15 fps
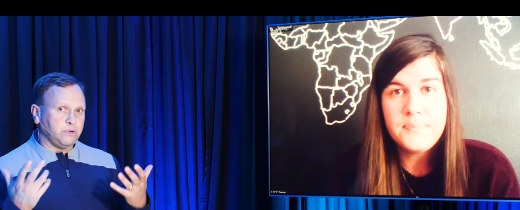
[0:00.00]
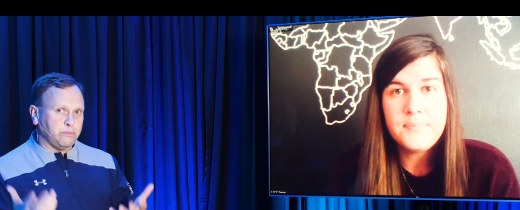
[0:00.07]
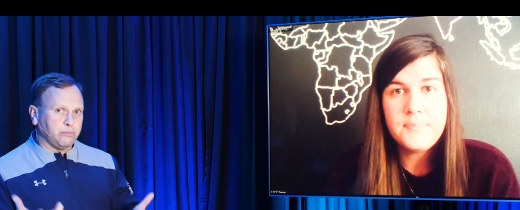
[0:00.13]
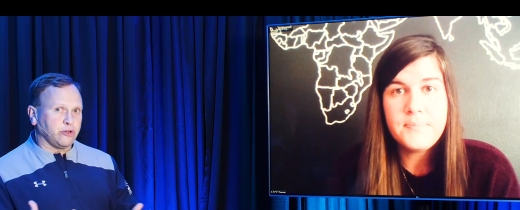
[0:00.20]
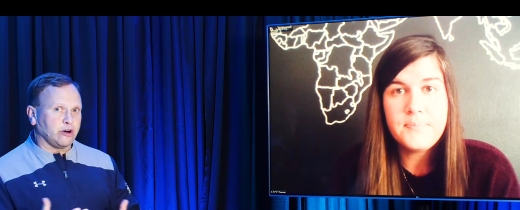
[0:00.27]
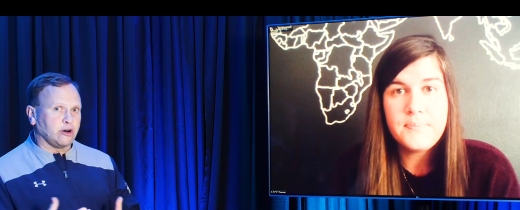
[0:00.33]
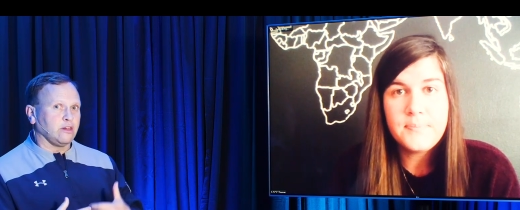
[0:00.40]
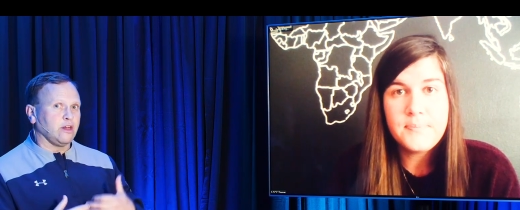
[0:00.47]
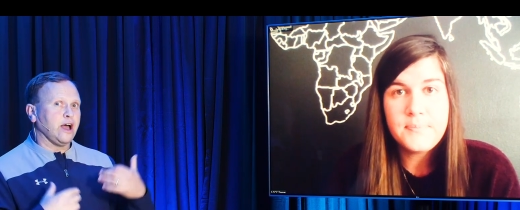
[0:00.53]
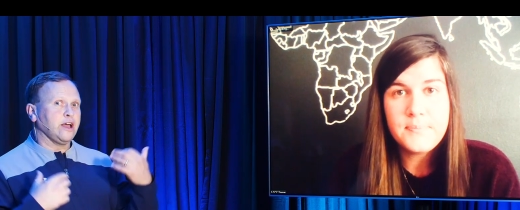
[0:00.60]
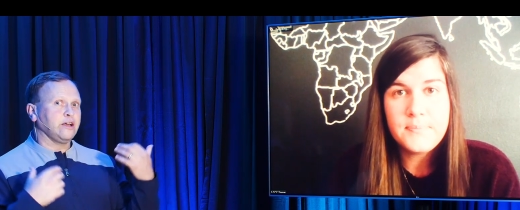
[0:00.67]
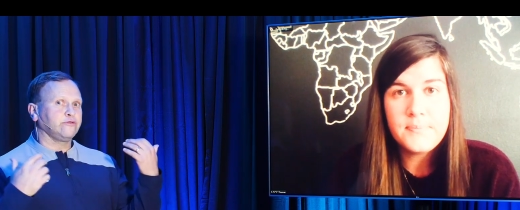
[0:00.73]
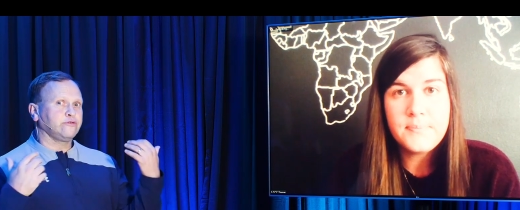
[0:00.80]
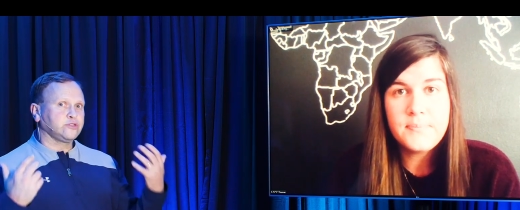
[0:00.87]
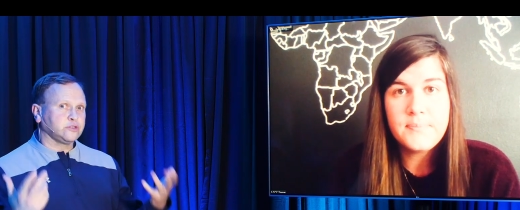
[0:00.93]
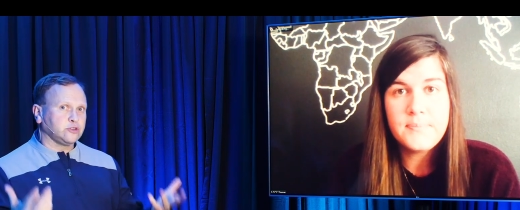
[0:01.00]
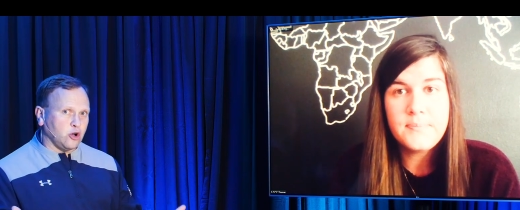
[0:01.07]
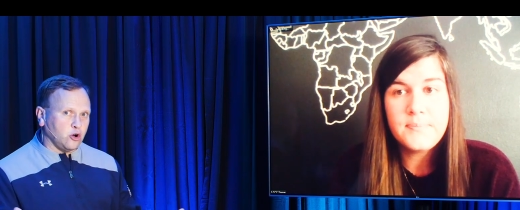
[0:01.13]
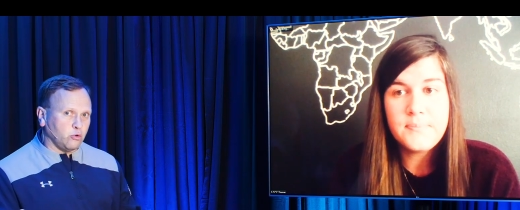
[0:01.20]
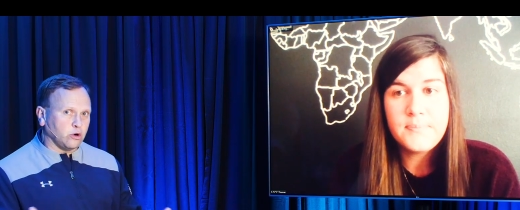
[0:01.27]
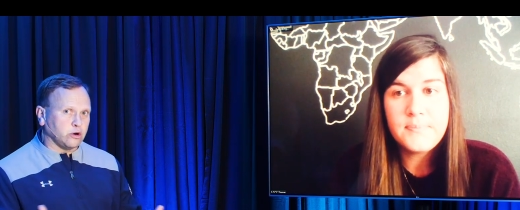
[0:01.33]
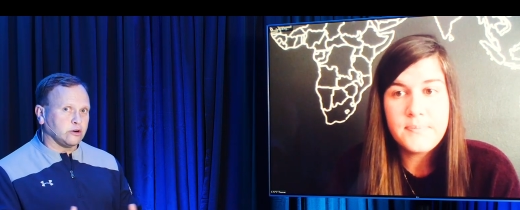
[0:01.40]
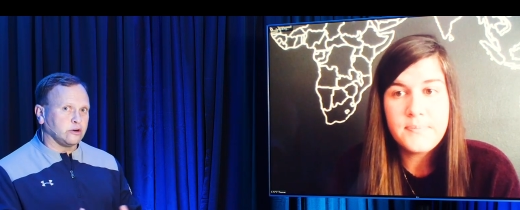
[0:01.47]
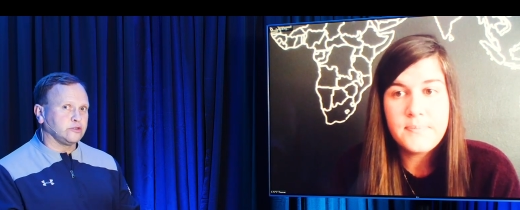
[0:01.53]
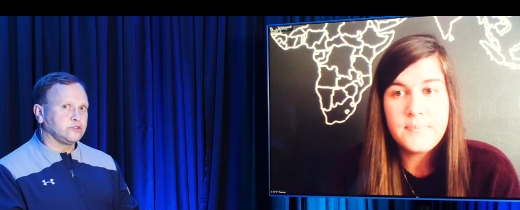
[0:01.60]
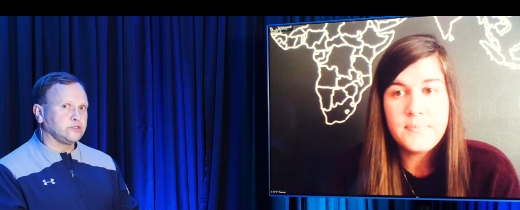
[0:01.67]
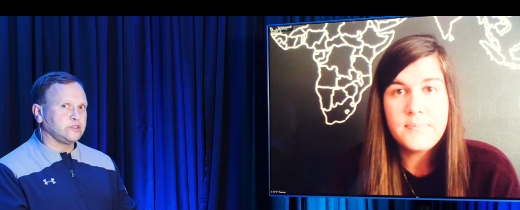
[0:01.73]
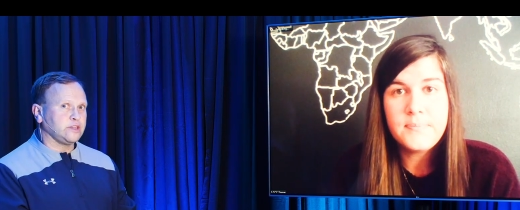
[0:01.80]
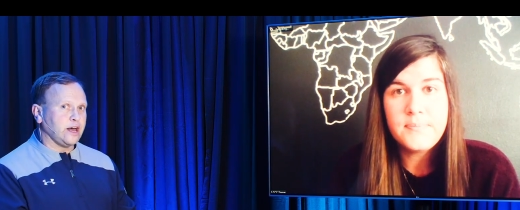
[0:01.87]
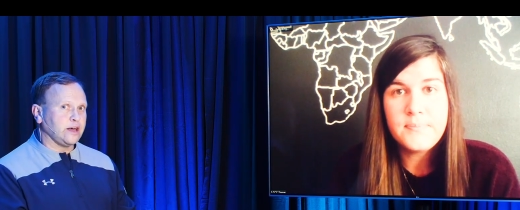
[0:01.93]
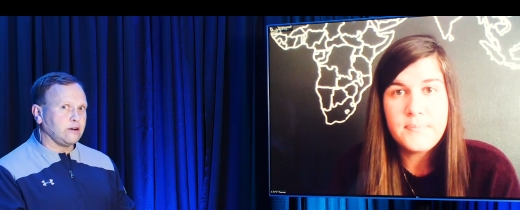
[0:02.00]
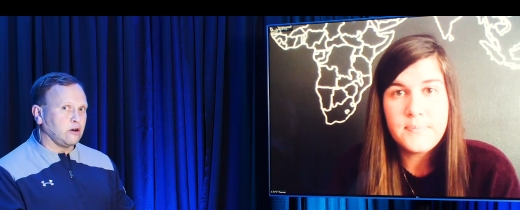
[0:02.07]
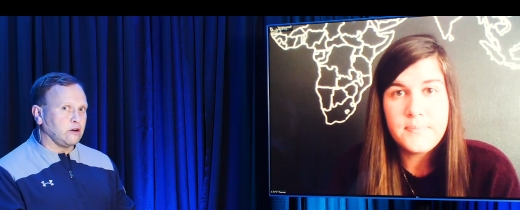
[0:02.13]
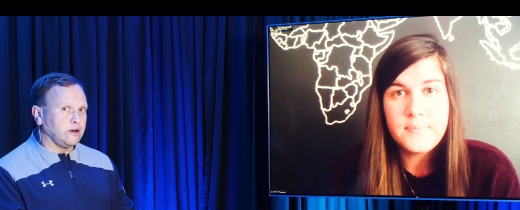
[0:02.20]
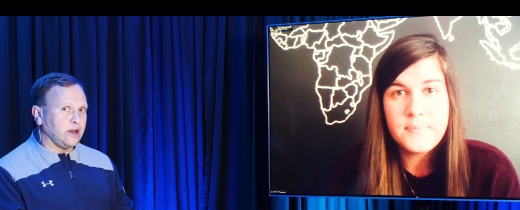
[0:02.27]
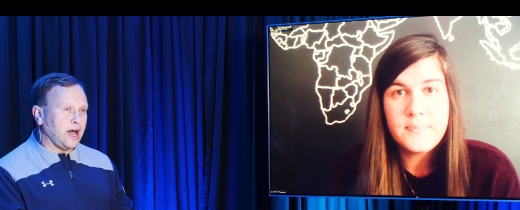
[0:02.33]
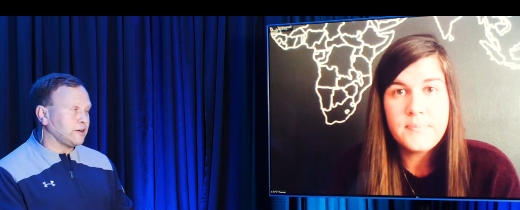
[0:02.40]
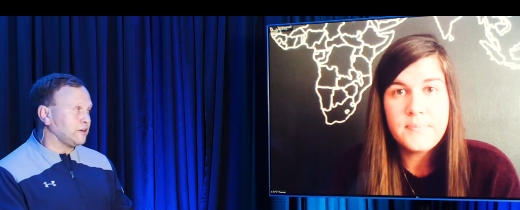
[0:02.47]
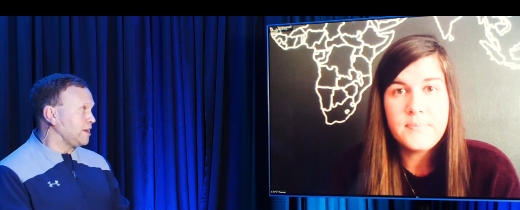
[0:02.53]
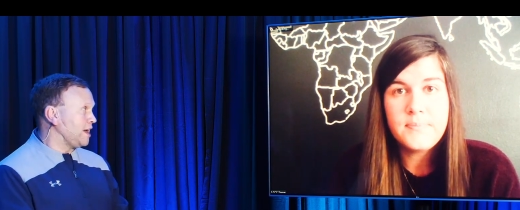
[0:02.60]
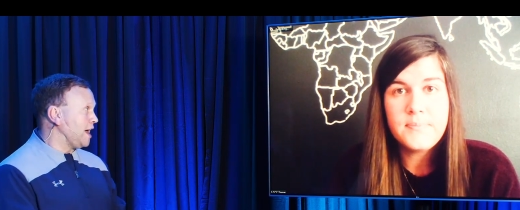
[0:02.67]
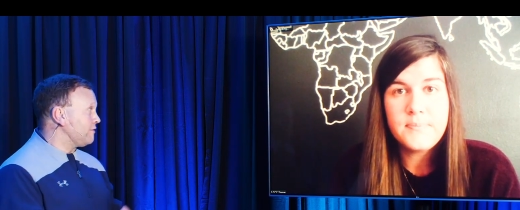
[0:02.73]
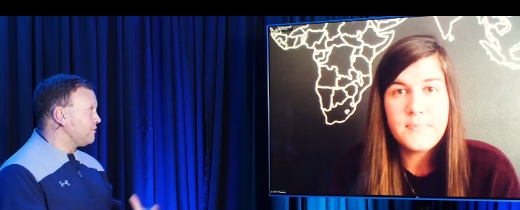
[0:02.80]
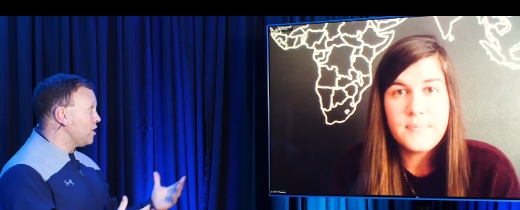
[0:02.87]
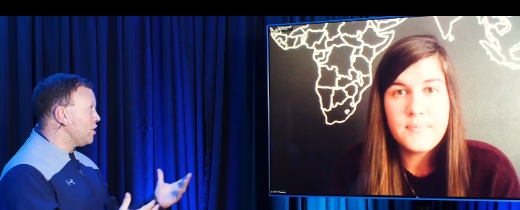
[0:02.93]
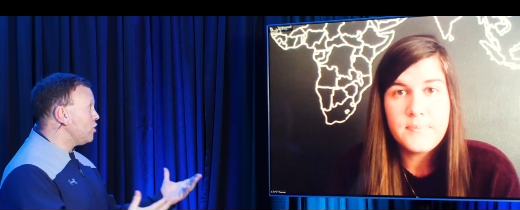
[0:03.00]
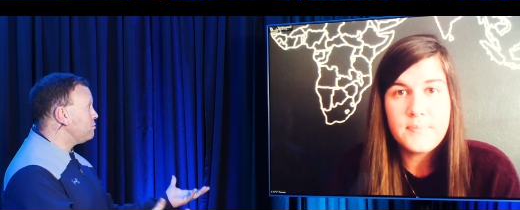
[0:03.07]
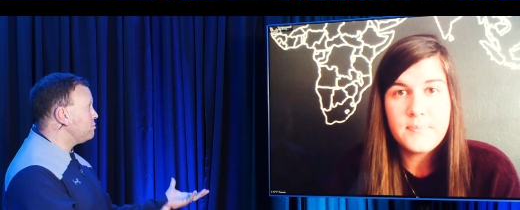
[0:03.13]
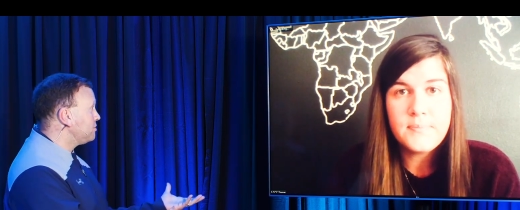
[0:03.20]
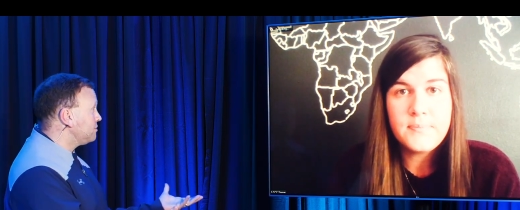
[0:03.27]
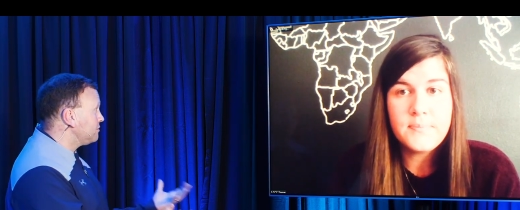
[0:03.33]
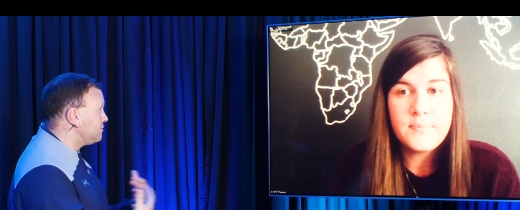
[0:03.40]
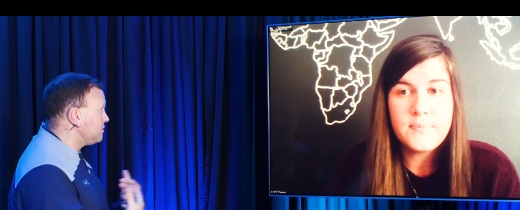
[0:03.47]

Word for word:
Speaker 1: people in our lives, coworkers that are not going to have the hope